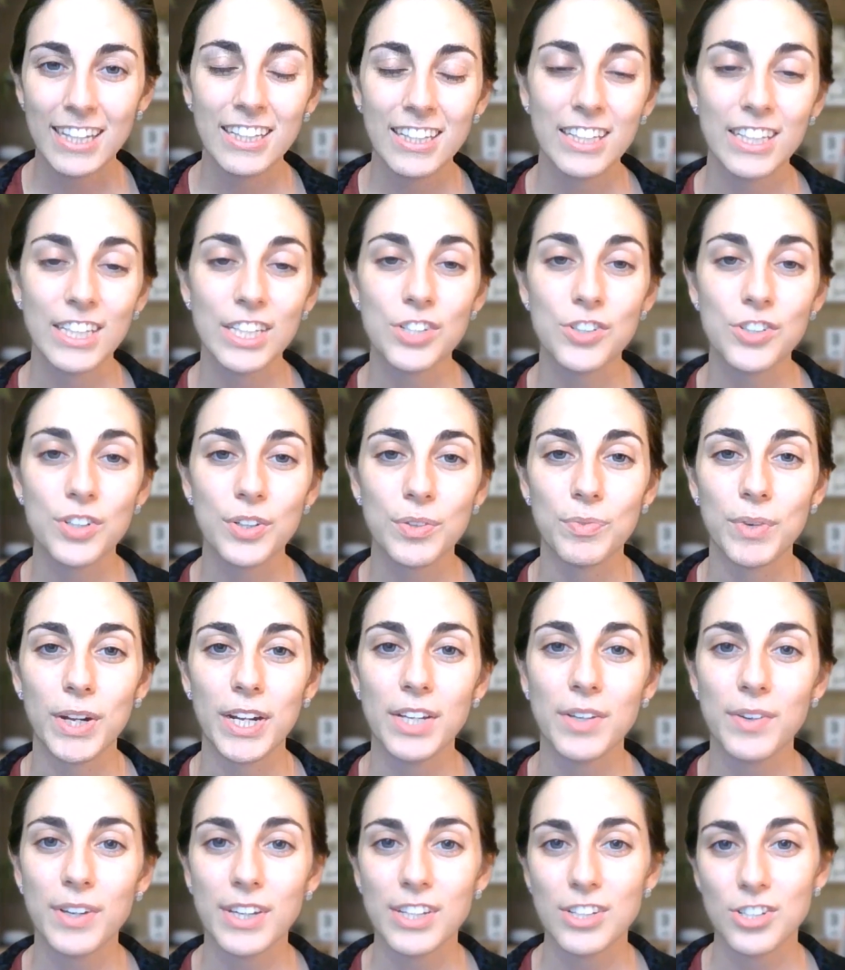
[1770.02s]
Heat Treat
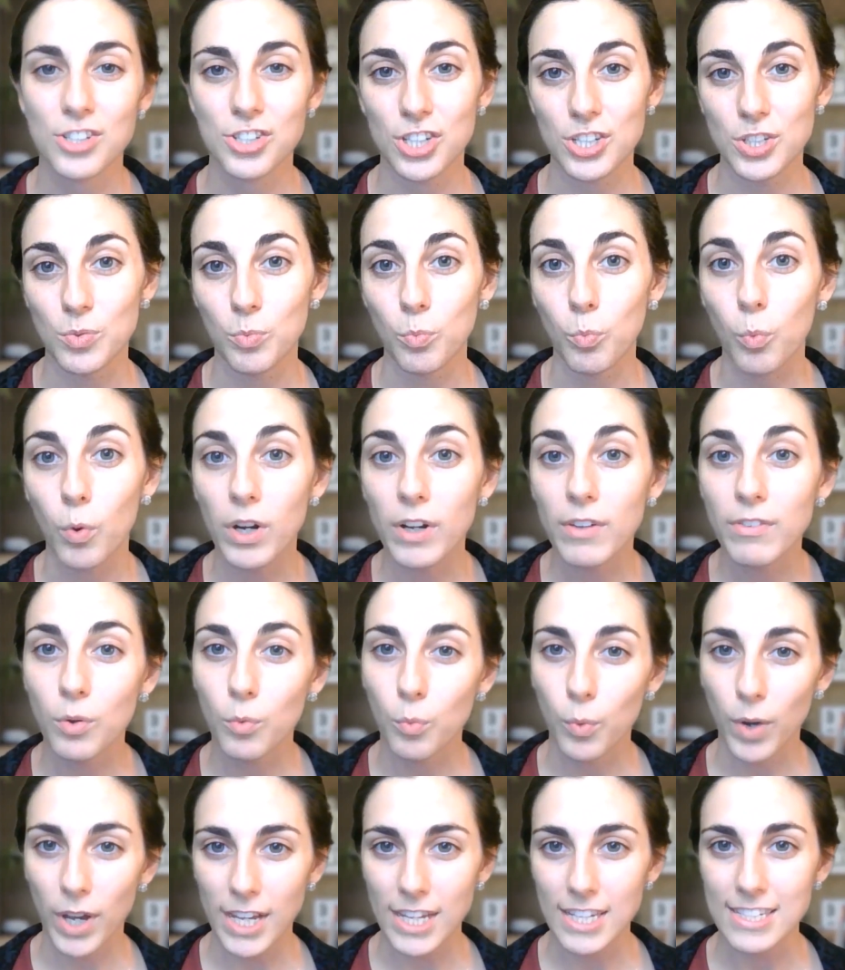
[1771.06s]
Radio is just one of the
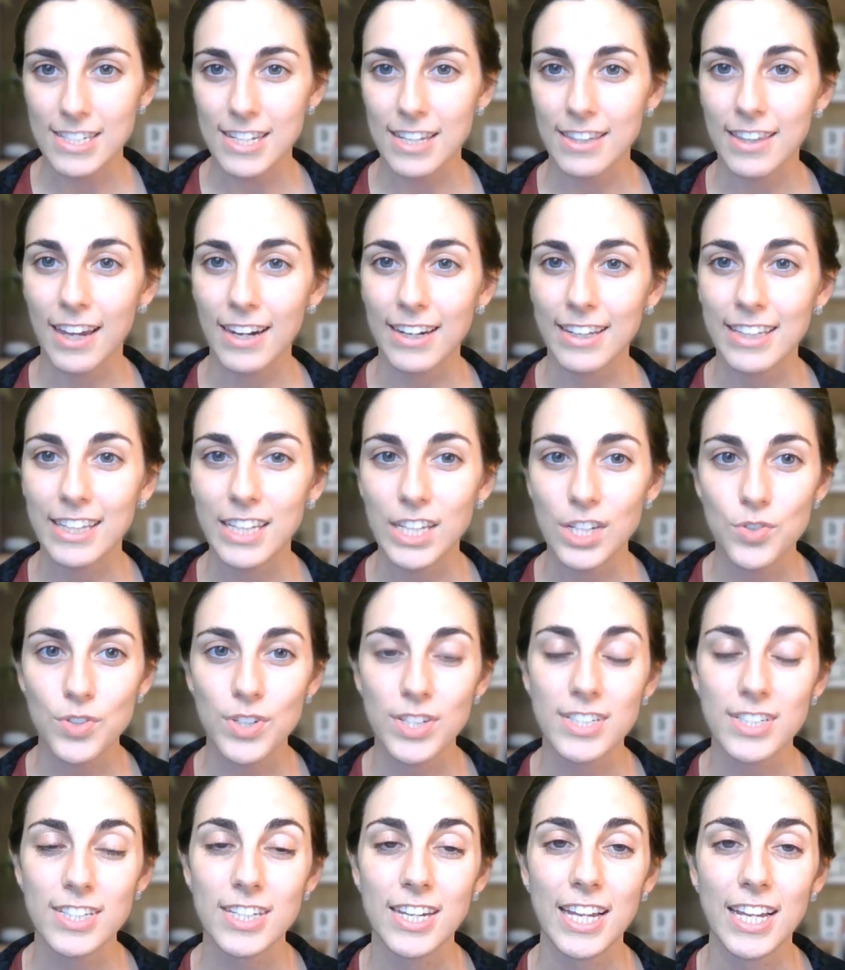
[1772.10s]
ways that Heat
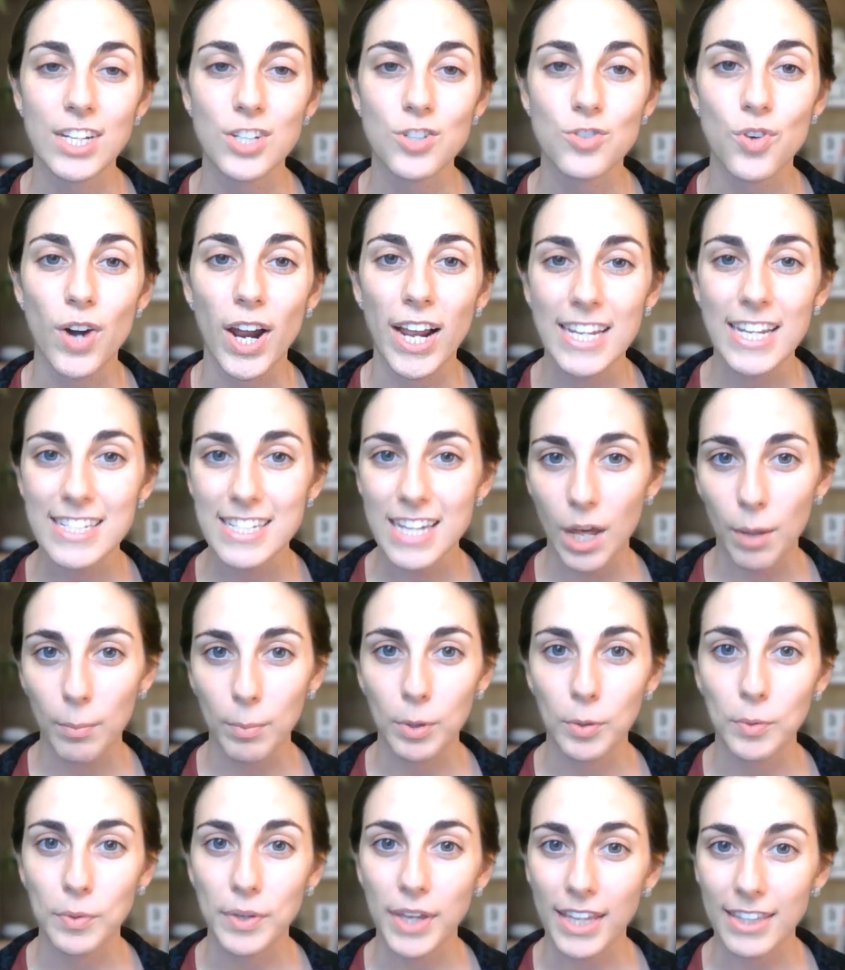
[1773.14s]
Treat Today tries to help
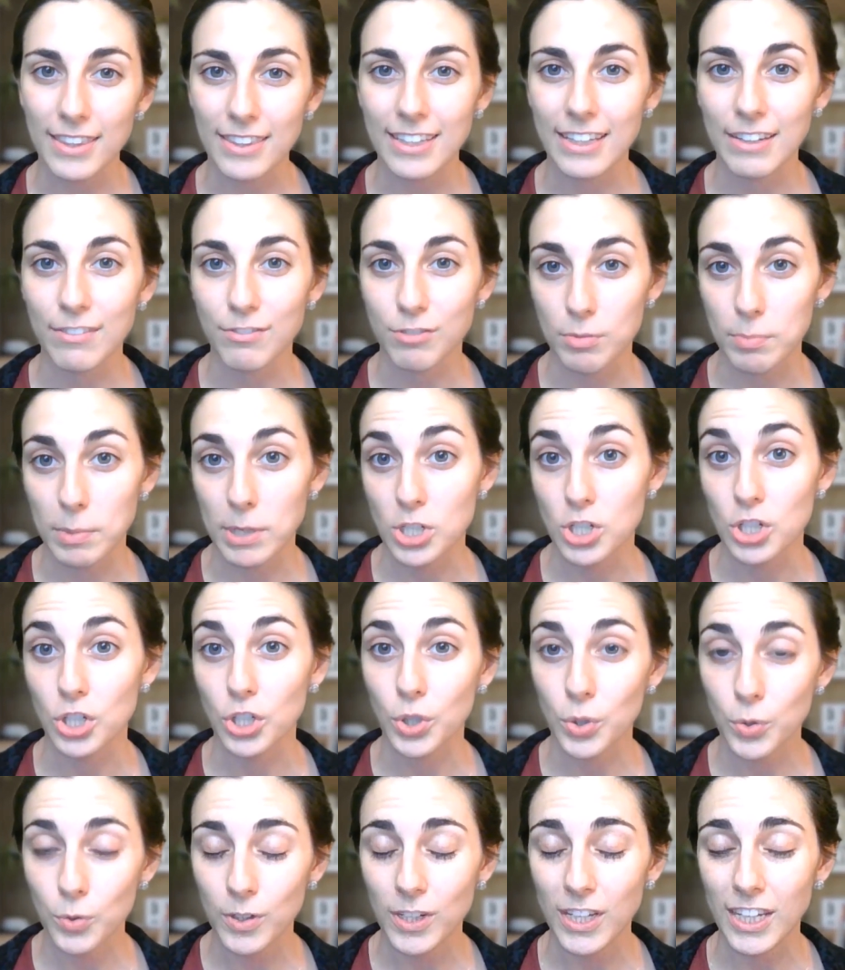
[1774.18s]
you get the information
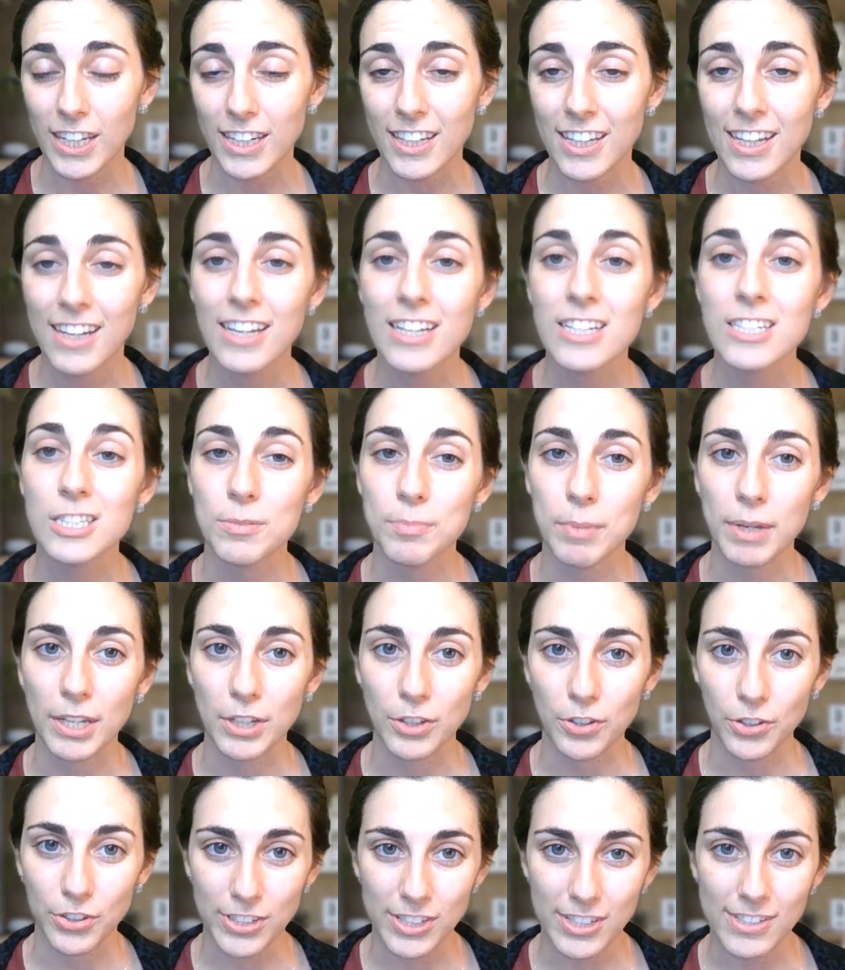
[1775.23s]
you need to make
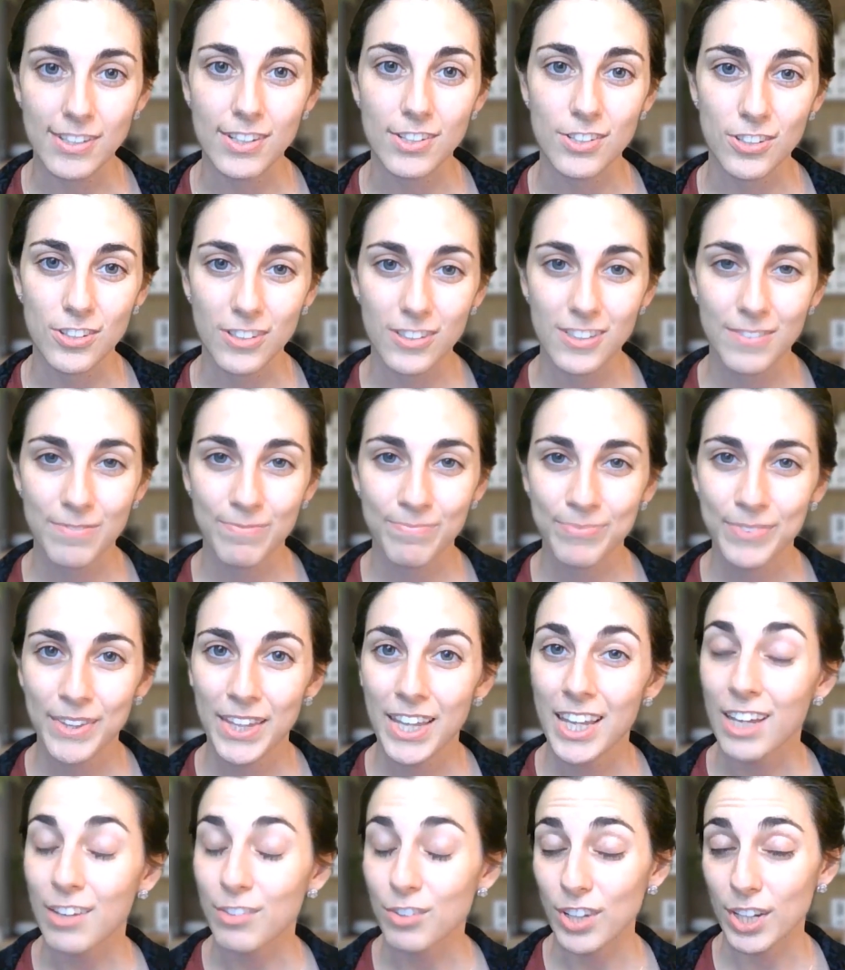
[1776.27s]
good decisions.
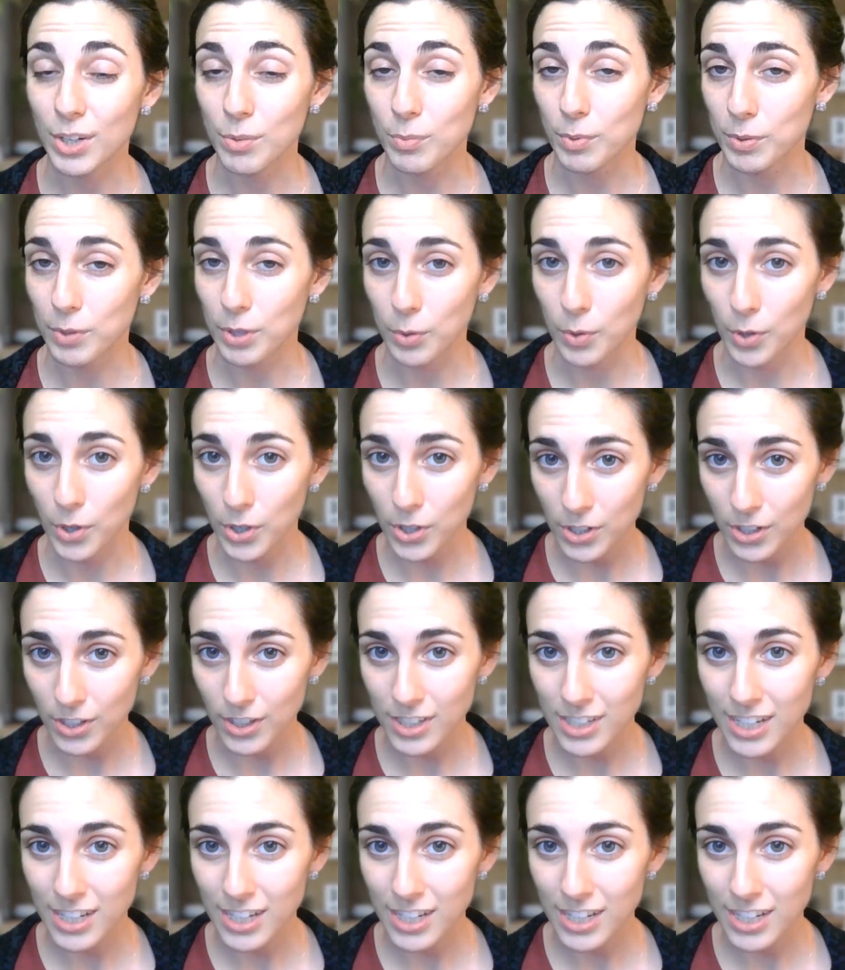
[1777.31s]
If you like what you heard,